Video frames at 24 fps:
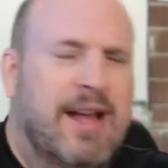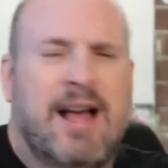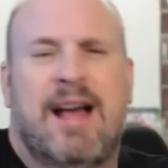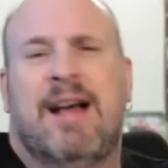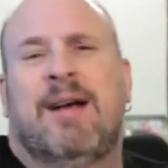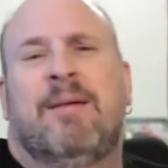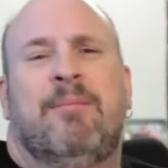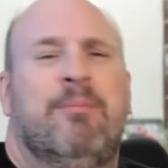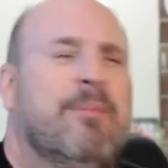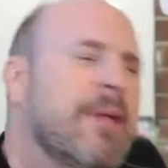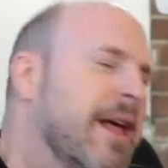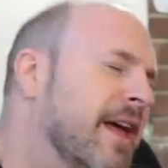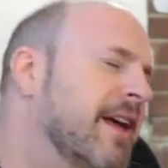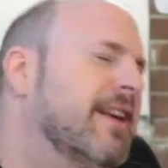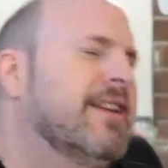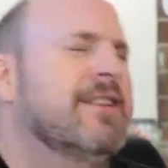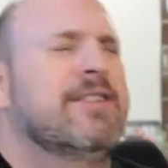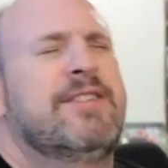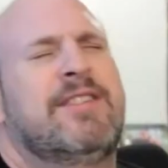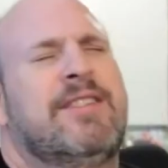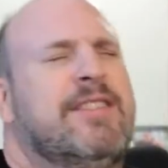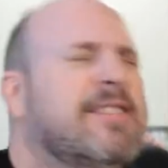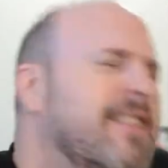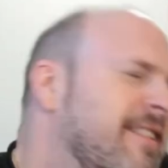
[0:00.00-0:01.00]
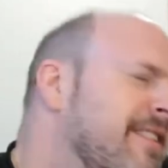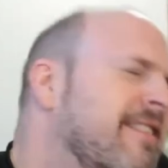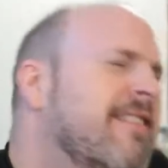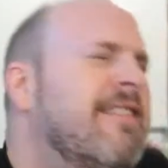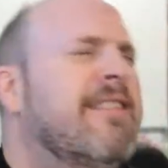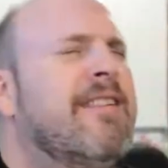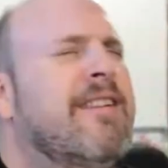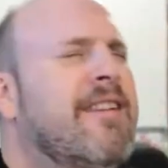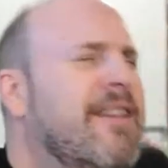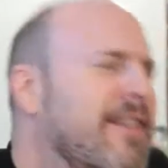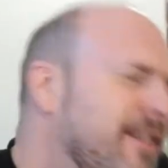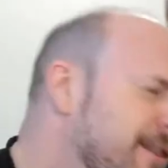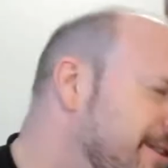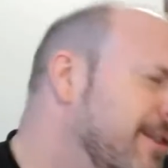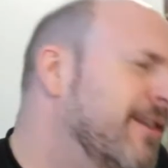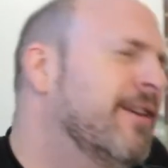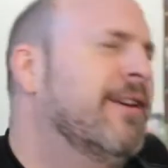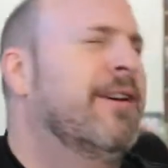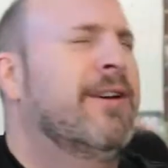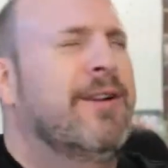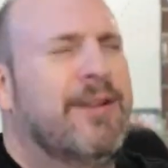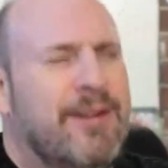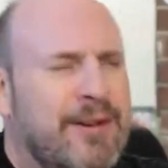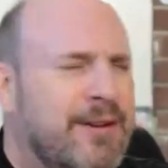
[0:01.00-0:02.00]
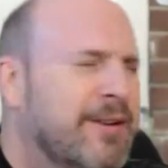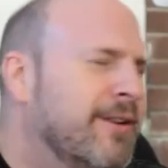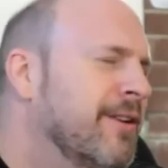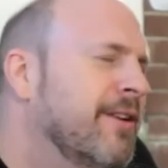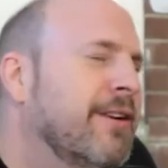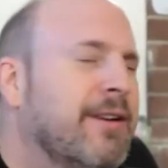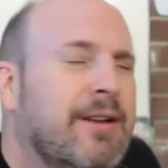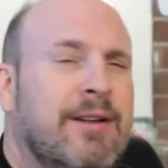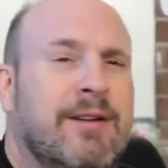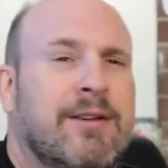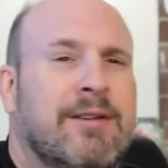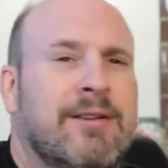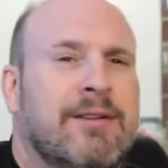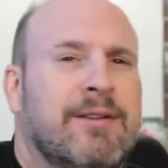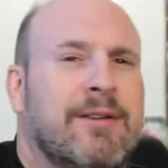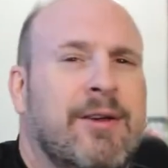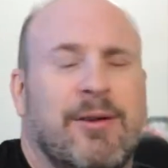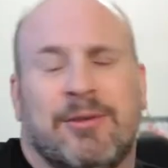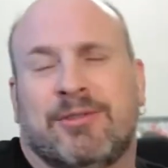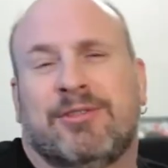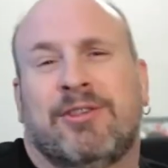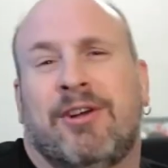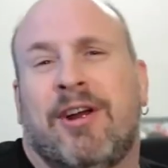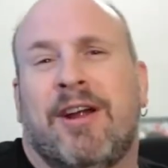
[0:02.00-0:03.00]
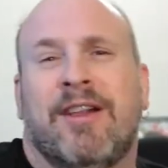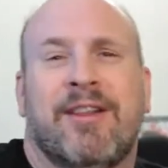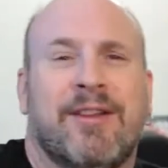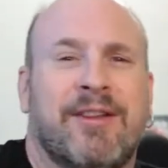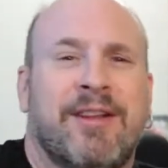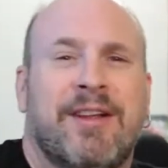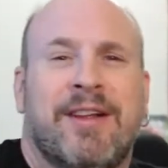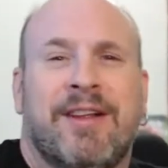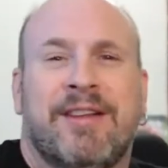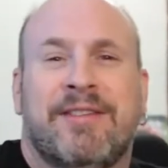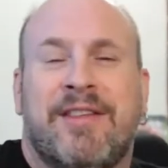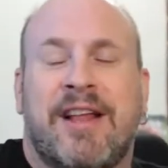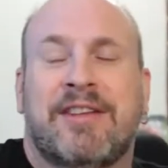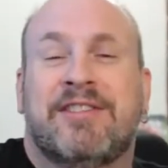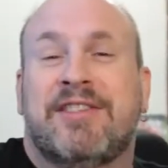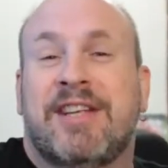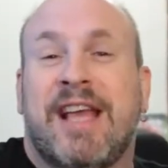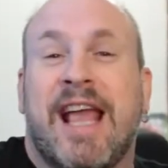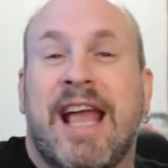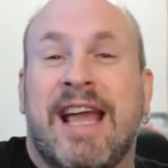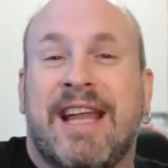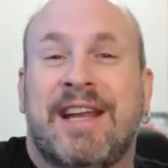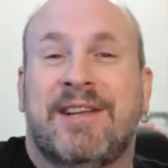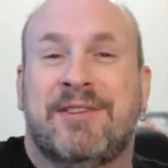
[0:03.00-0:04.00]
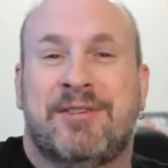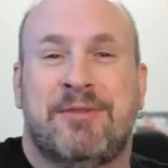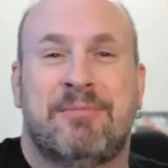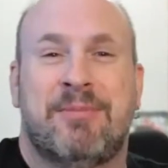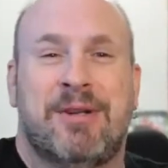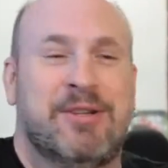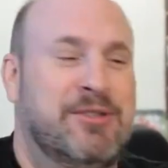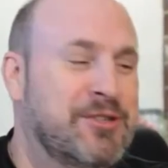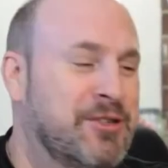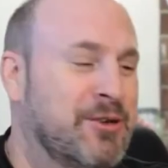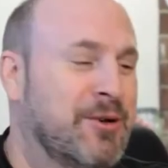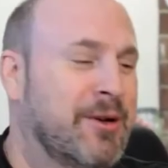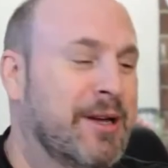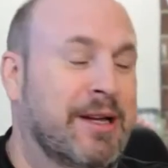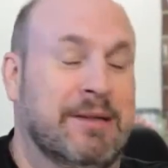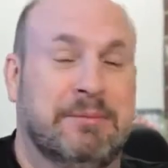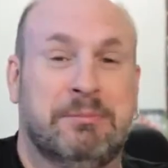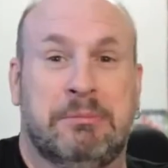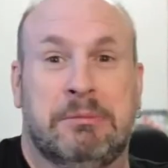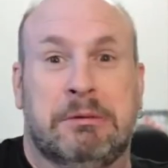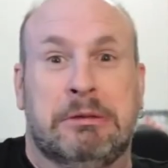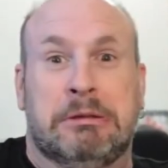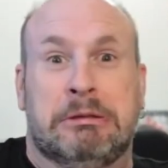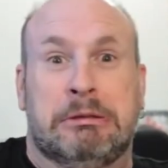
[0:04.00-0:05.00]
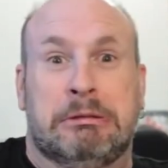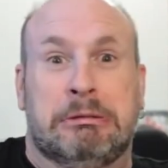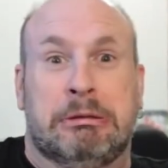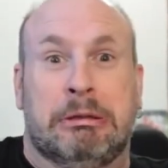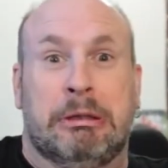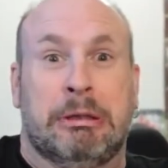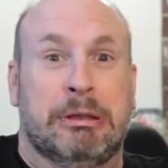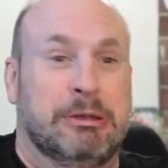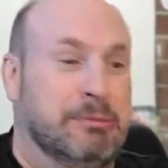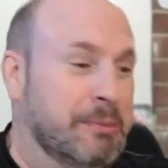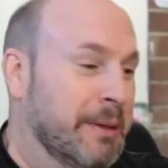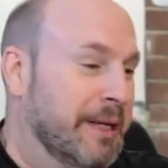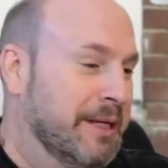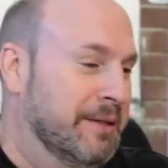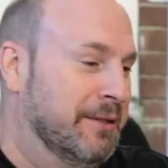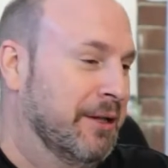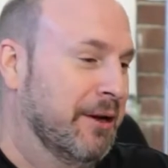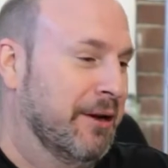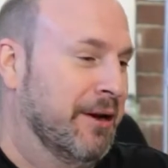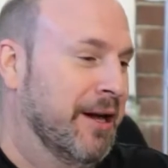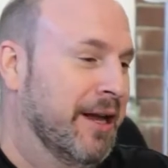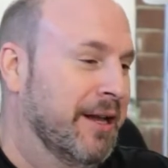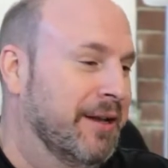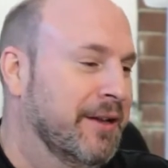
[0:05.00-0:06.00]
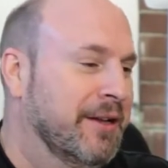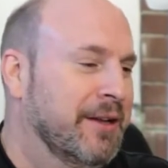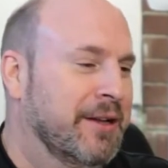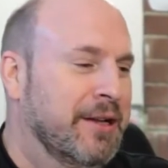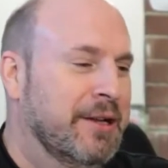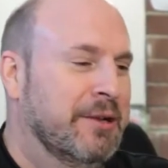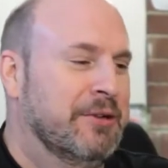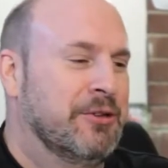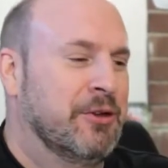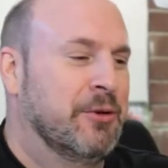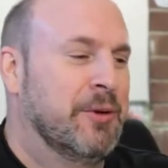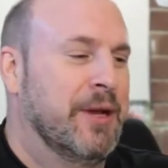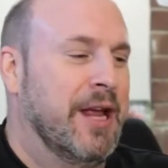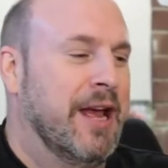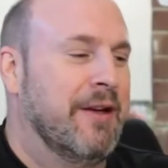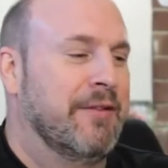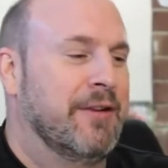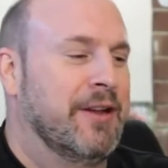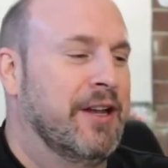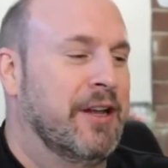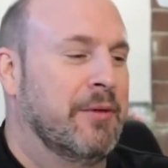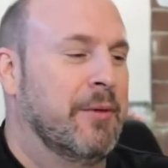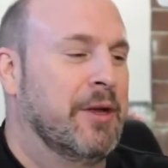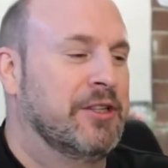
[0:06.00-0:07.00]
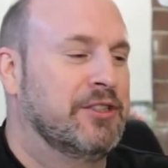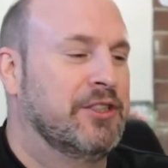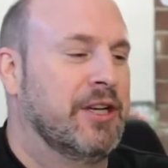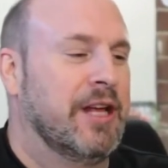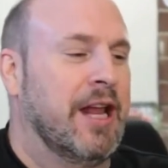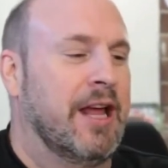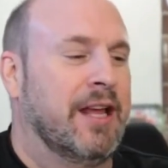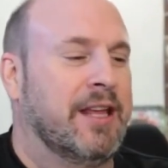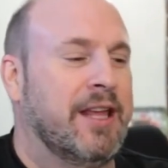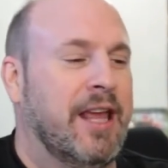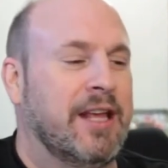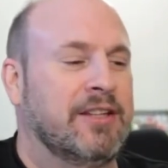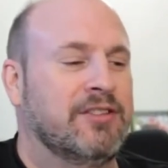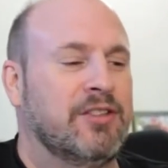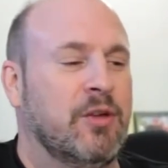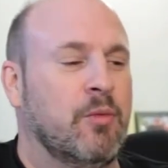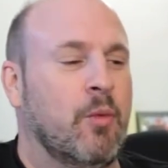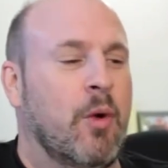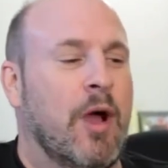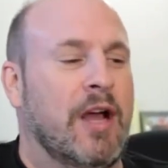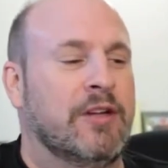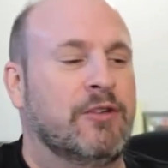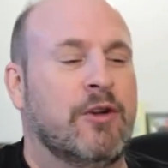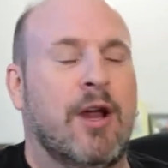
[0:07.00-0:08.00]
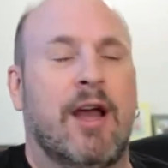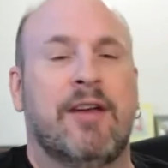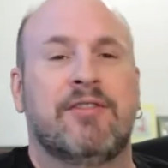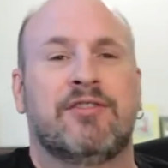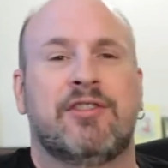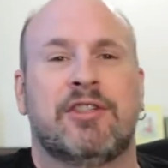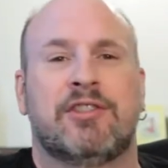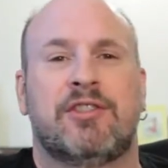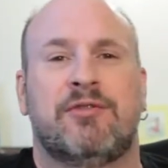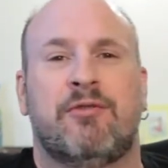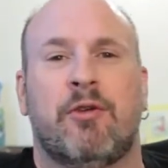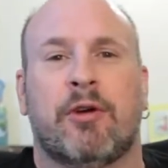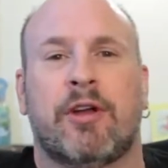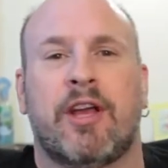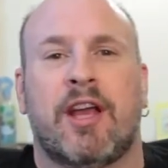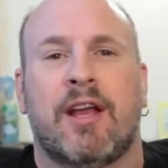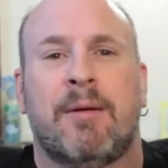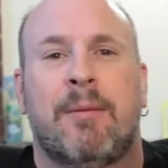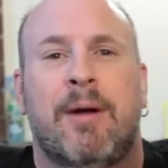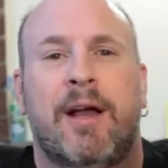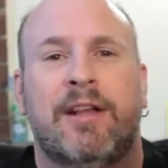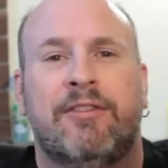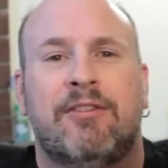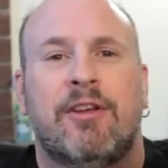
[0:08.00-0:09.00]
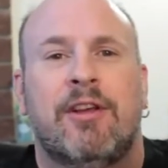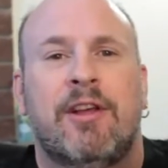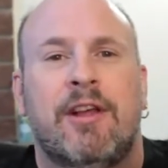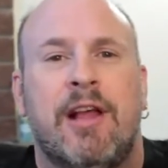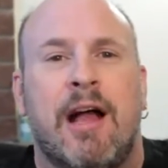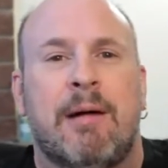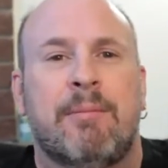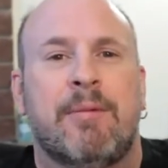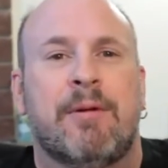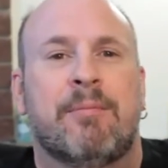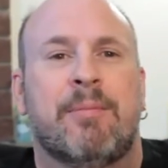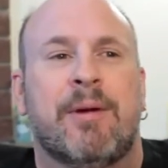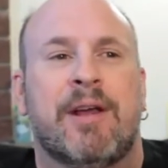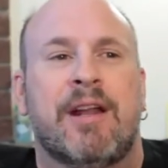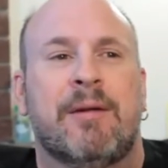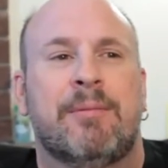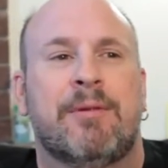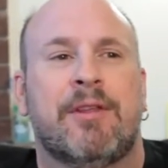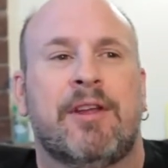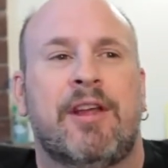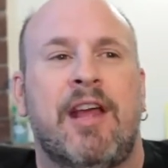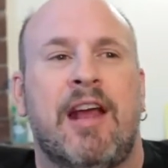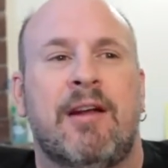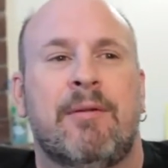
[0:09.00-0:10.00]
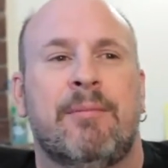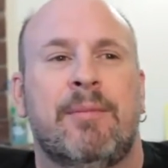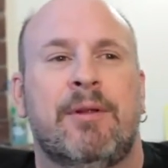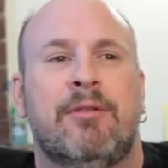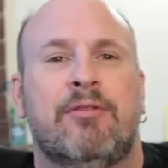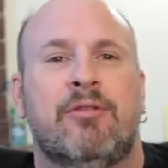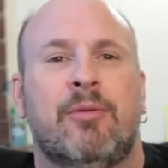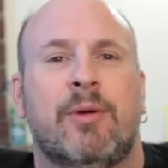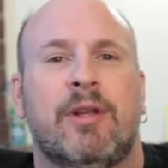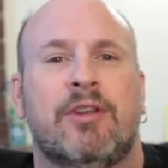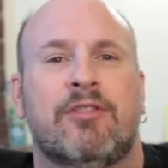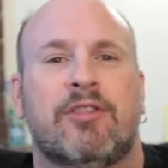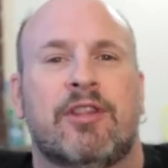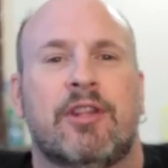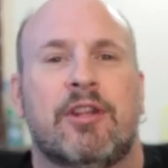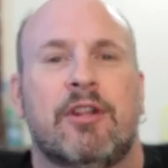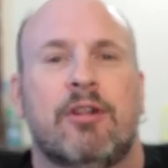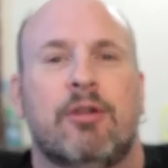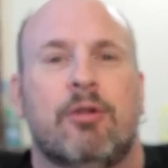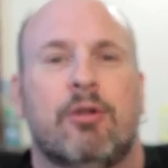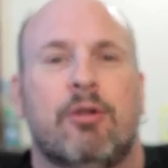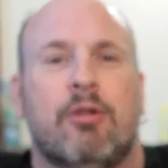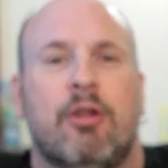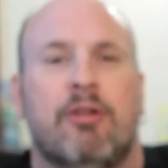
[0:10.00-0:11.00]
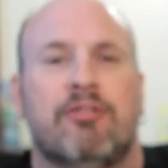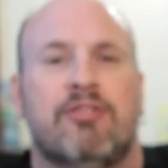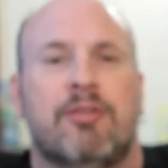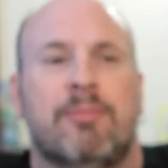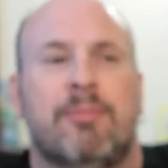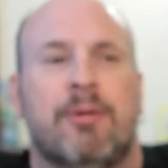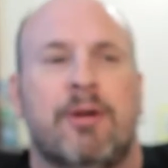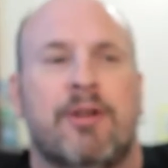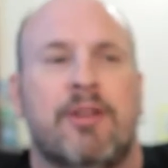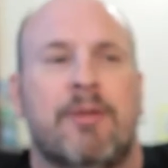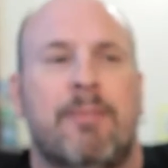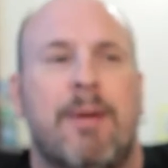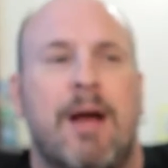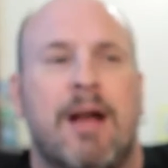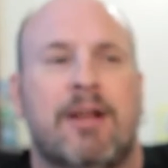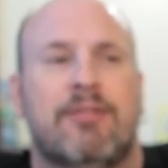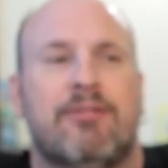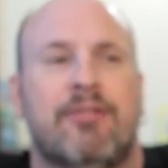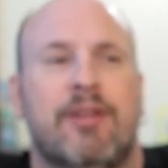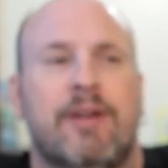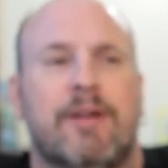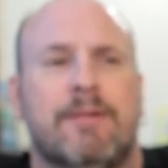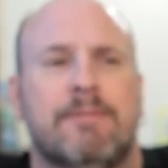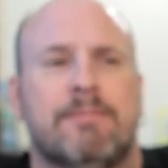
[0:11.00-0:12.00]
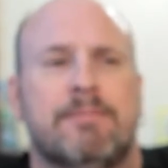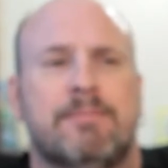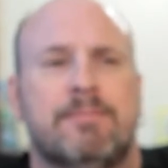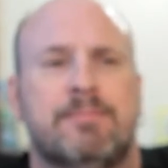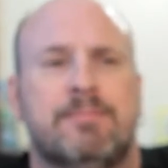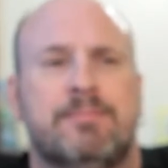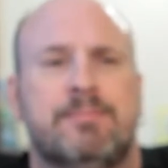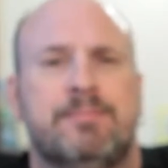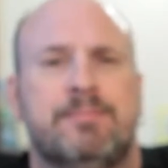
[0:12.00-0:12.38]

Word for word: I'm like a surgeon. Oh, sorry. That's the 80s in me showing. Excuse me. All right. So here we have. Anyway, check out Kingston Wi Drive, 64 gigabytes. I'm going to bring it up to the cameraman so we can just get a little close-up look at the box there.